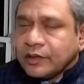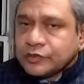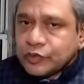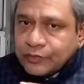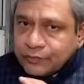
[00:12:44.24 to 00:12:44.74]

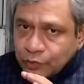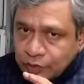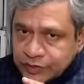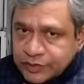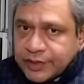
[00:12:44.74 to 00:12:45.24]
So our
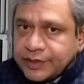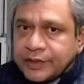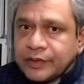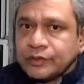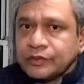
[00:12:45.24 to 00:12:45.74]
focus right
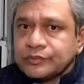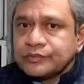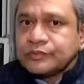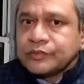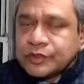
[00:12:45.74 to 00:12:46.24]
now
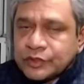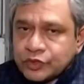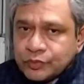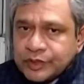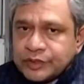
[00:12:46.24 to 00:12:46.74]
is
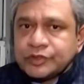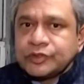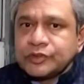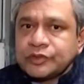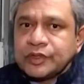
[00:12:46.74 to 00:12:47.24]
to make
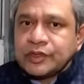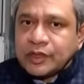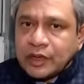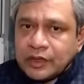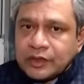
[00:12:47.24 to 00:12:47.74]
sure that
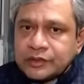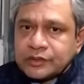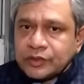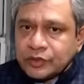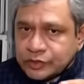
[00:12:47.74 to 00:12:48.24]
our
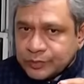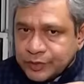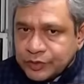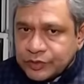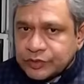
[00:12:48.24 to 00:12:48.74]

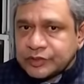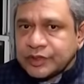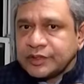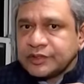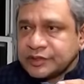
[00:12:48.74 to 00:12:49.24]
entrepreneurs
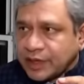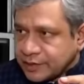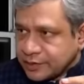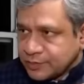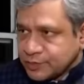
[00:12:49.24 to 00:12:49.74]
and
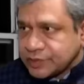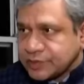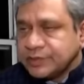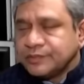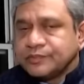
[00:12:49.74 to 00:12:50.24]
startups,
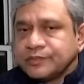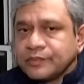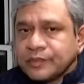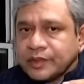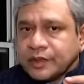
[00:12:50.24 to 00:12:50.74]

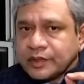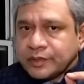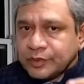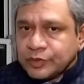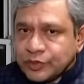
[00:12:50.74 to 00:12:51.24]
they are
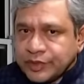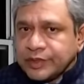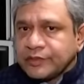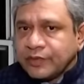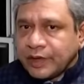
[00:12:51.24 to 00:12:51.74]
able to
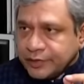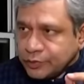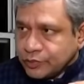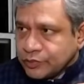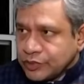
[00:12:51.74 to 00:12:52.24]
create
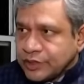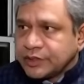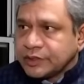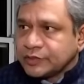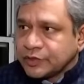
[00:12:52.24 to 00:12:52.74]
value in
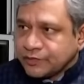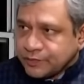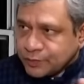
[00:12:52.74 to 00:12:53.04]
terms of